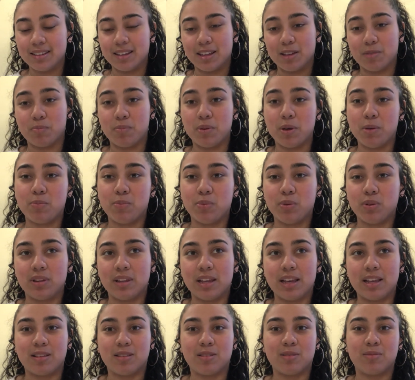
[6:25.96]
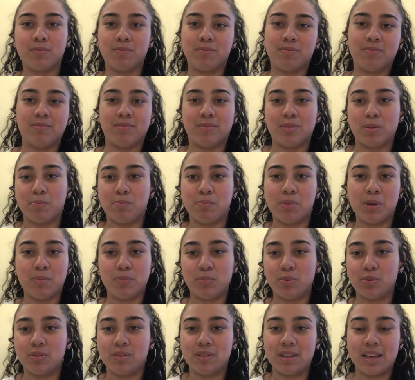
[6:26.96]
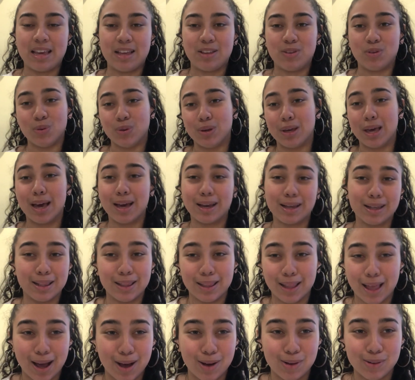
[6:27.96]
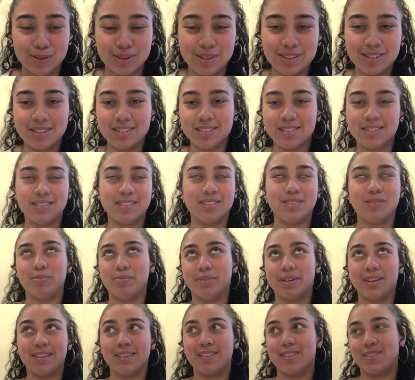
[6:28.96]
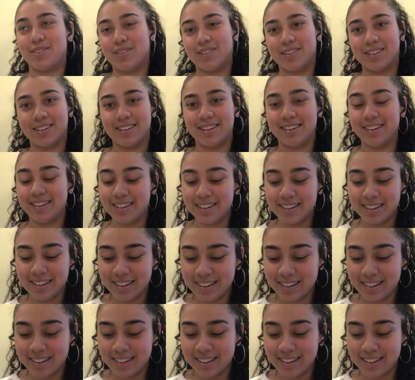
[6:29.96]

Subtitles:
Like the people say, to get clout. Oh my God.